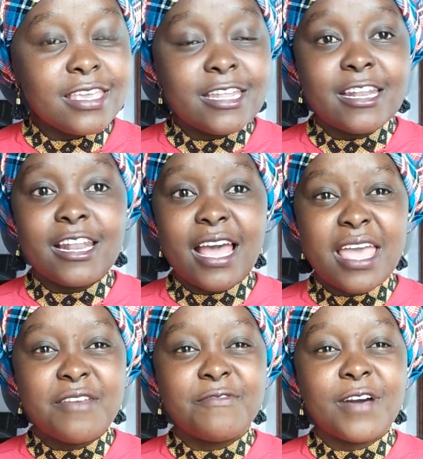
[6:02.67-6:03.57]
in
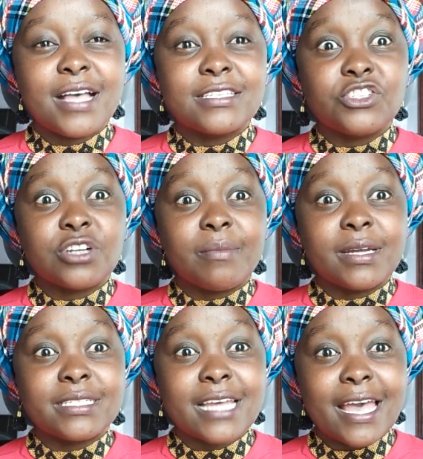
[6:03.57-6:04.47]
life as
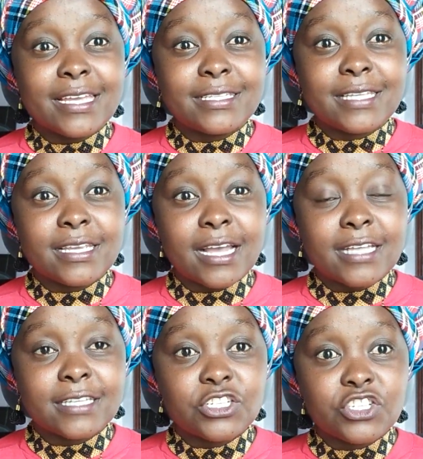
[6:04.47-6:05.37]
traumatizing
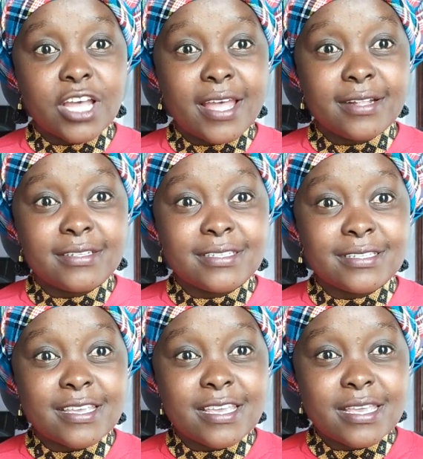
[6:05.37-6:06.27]
as a child
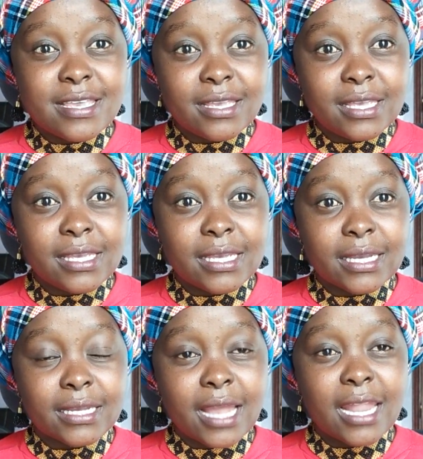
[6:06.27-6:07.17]

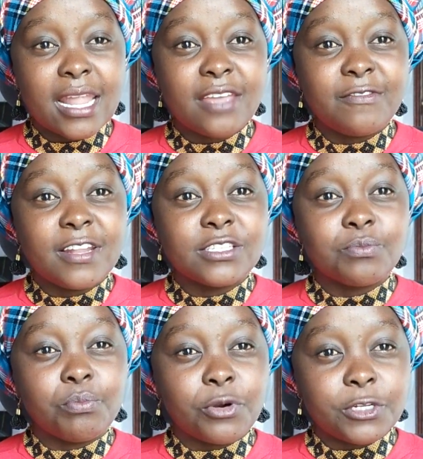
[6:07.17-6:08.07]
seeing a lifeless
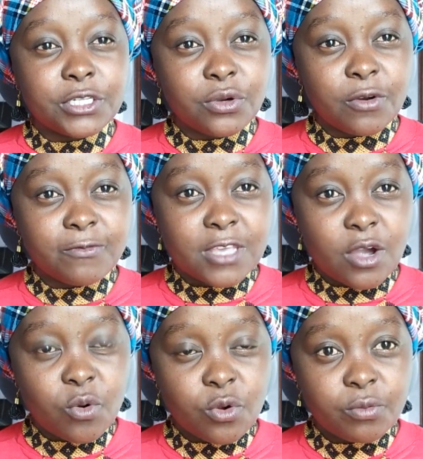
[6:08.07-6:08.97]
body of their
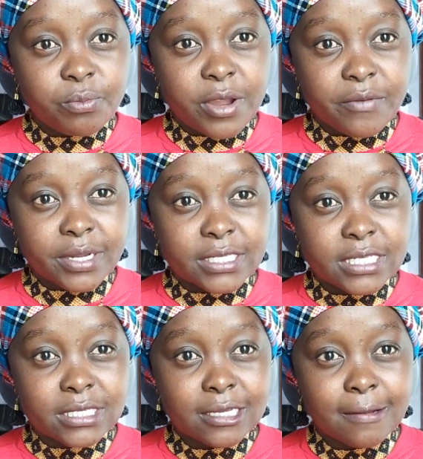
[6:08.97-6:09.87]
own
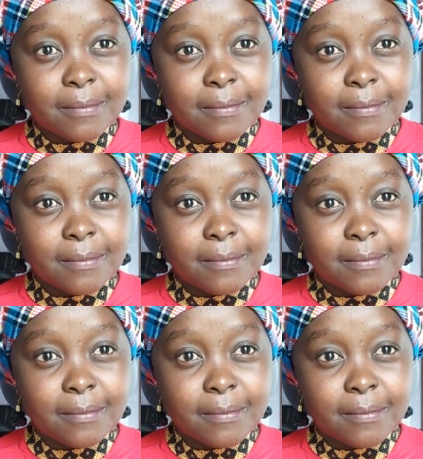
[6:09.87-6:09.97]
parent.